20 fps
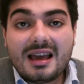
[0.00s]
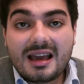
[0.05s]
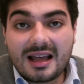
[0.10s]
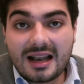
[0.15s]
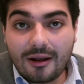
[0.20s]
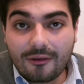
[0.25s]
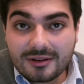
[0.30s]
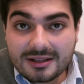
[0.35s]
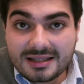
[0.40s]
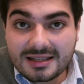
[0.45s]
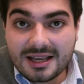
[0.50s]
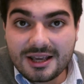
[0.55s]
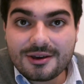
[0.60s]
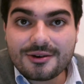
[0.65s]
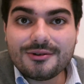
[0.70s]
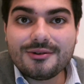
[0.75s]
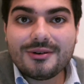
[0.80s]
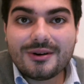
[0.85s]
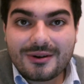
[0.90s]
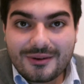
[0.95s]
and I will see
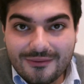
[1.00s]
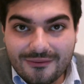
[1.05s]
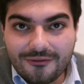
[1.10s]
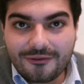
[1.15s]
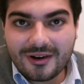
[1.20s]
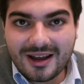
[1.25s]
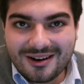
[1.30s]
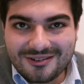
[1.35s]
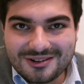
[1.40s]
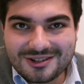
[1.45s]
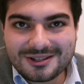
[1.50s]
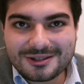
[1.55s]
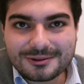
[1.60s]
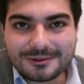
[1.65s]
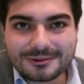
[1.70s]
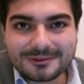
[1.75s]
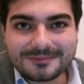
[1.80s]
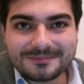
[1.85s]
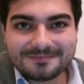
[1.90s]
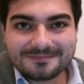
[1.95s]
you very
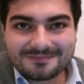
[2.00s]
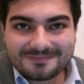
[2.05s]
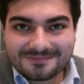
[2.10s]
soon.